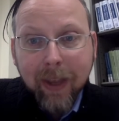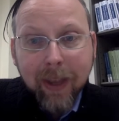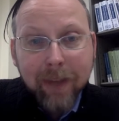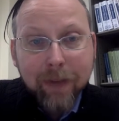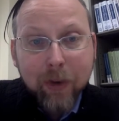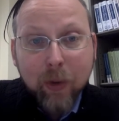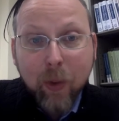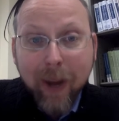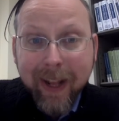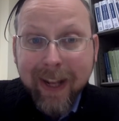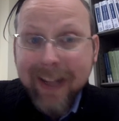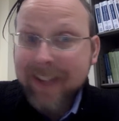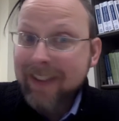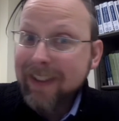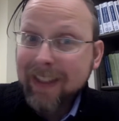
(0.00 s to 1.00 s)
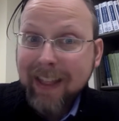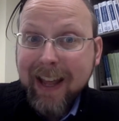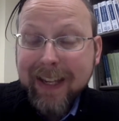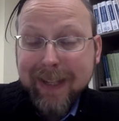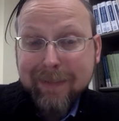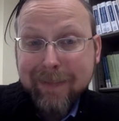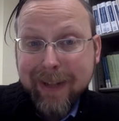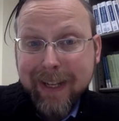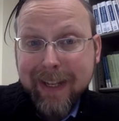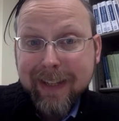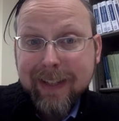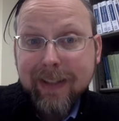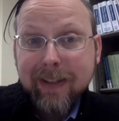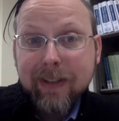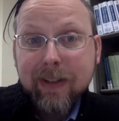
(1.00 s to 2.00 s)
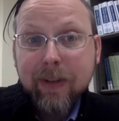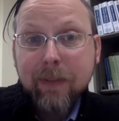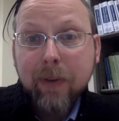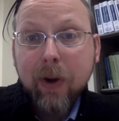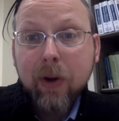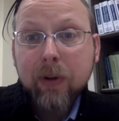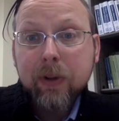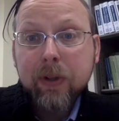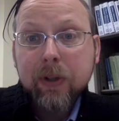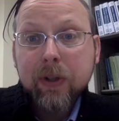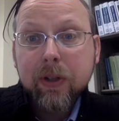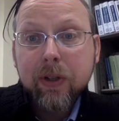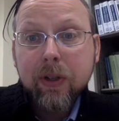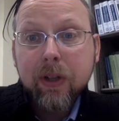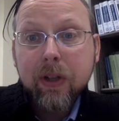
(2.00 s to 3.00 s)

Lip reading: If you're waiting until the last minute to post,